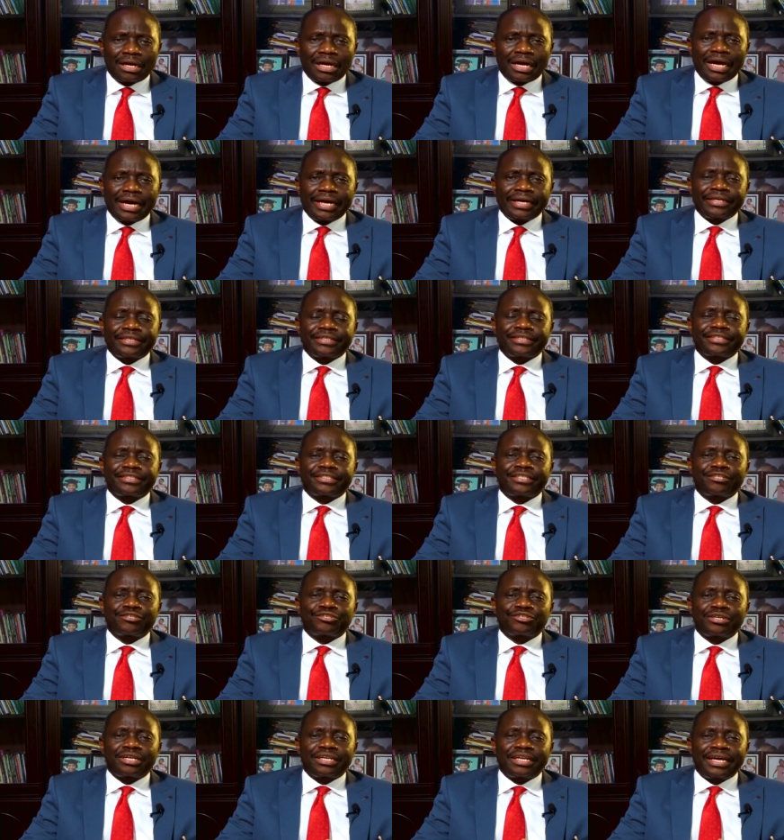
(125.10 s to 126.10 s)
I
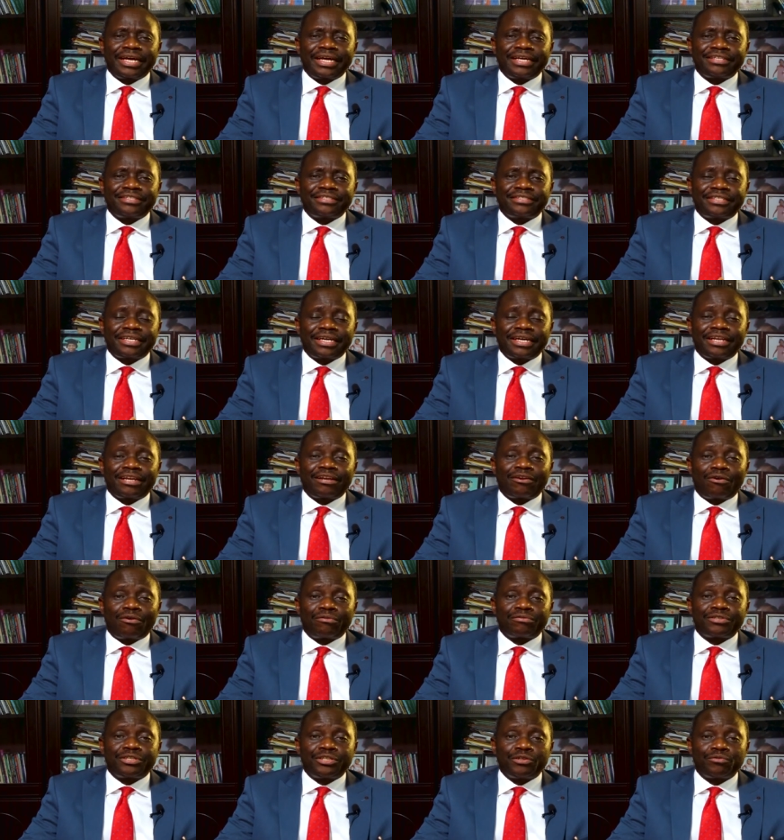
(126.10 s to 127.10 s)
station angel
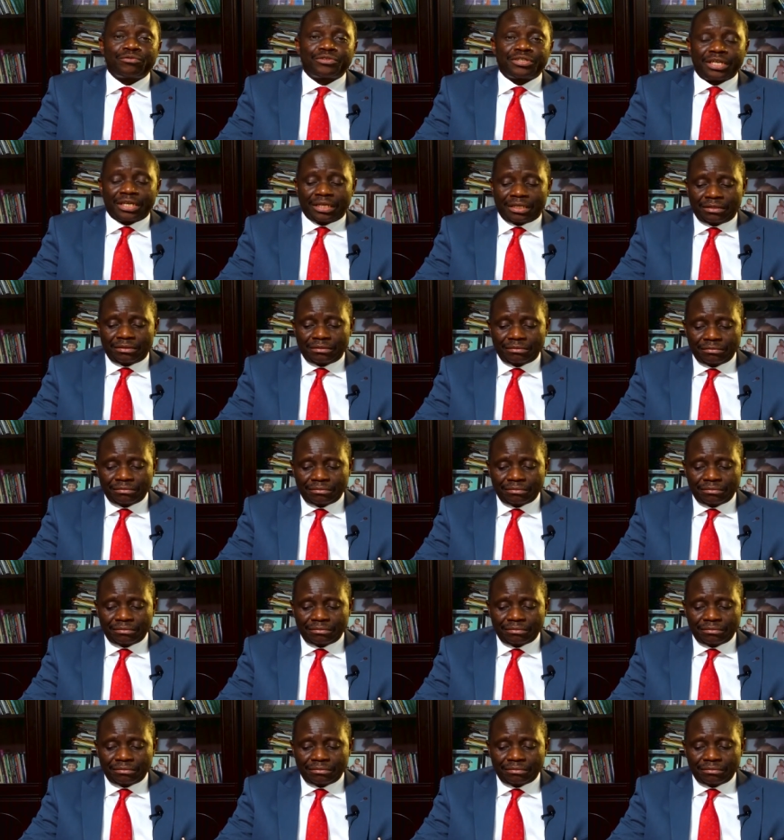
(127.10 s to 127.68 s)
on duty